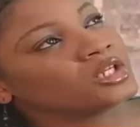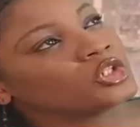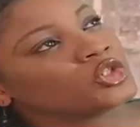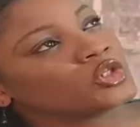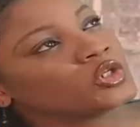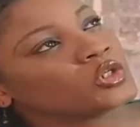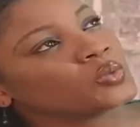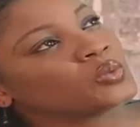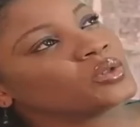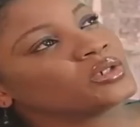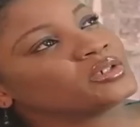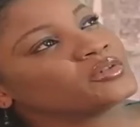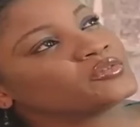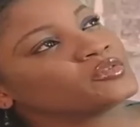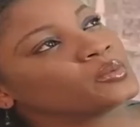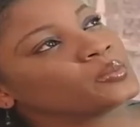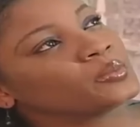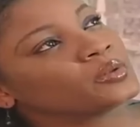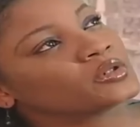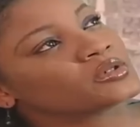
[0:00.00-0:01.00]
that you're a
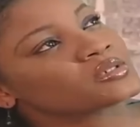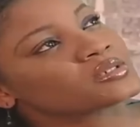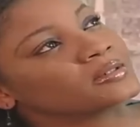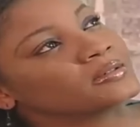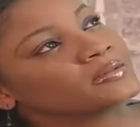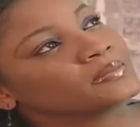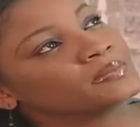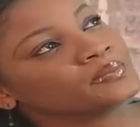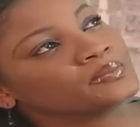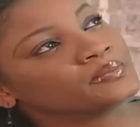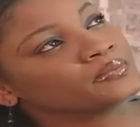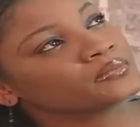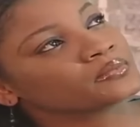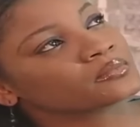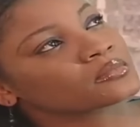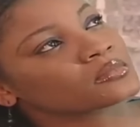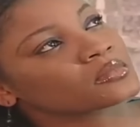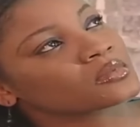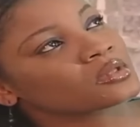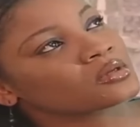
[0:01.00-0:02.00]
wonderful person.
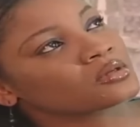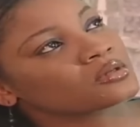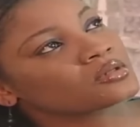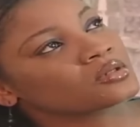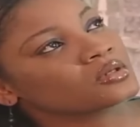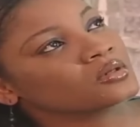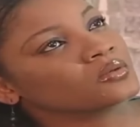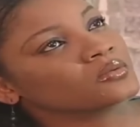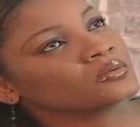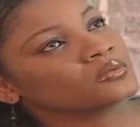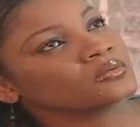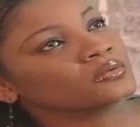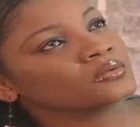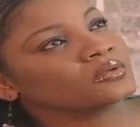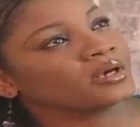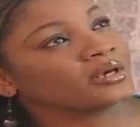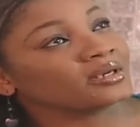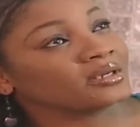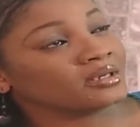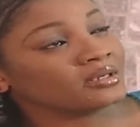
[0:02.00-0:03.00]
So
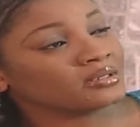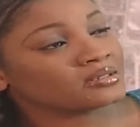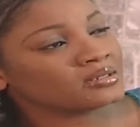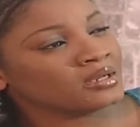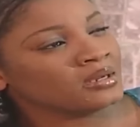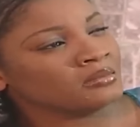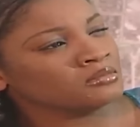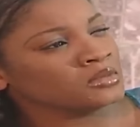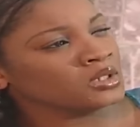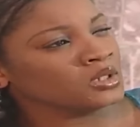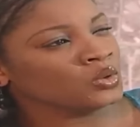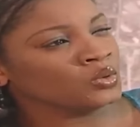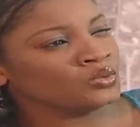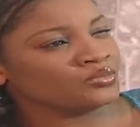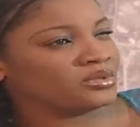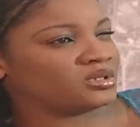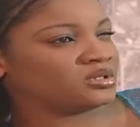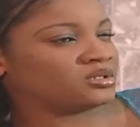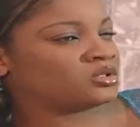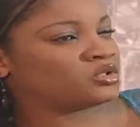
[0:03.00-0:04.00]
I guess I'm the
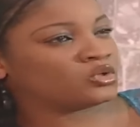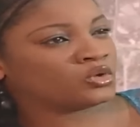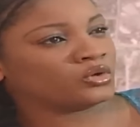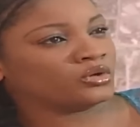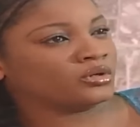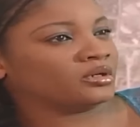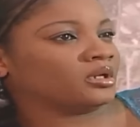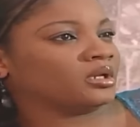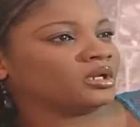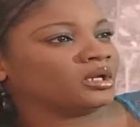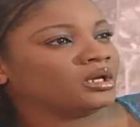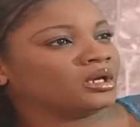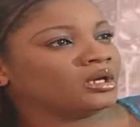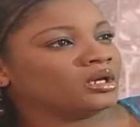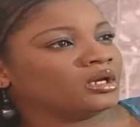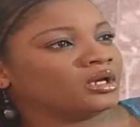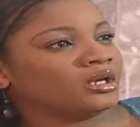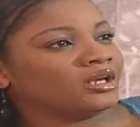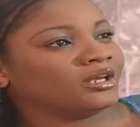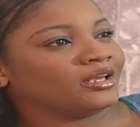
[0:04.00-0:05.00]
only thorn
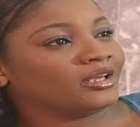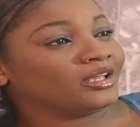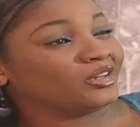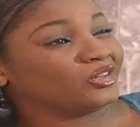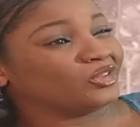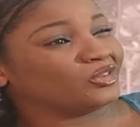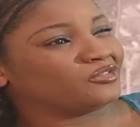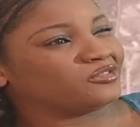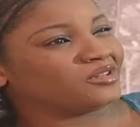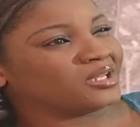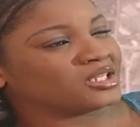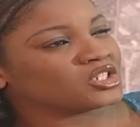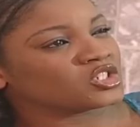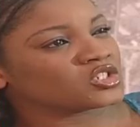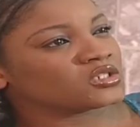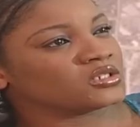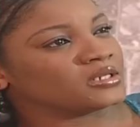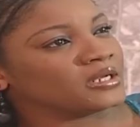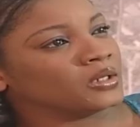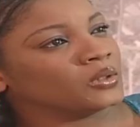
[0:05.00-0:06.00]
in your
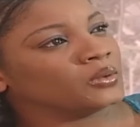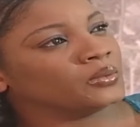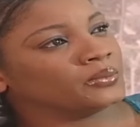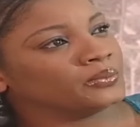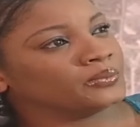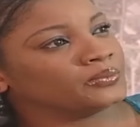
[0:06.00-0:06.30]
flesh now.